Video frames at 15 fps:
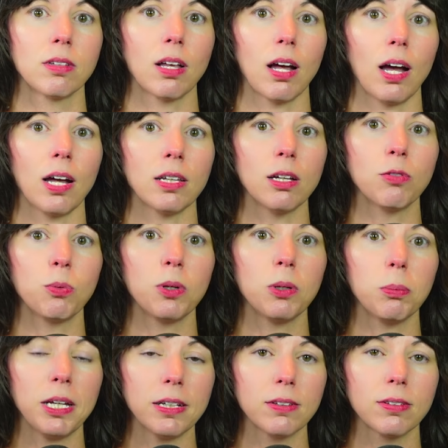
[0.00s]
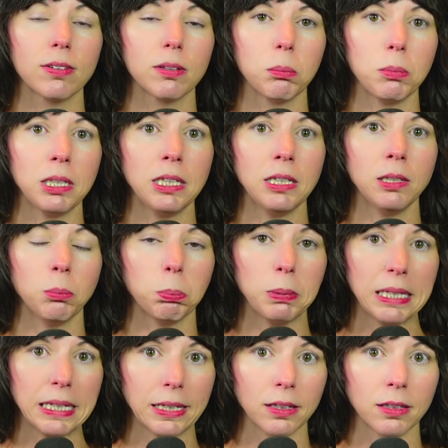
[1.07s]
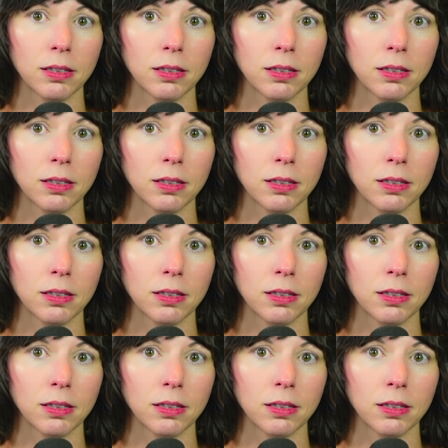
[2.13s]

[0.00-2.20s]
I love what makes me, me.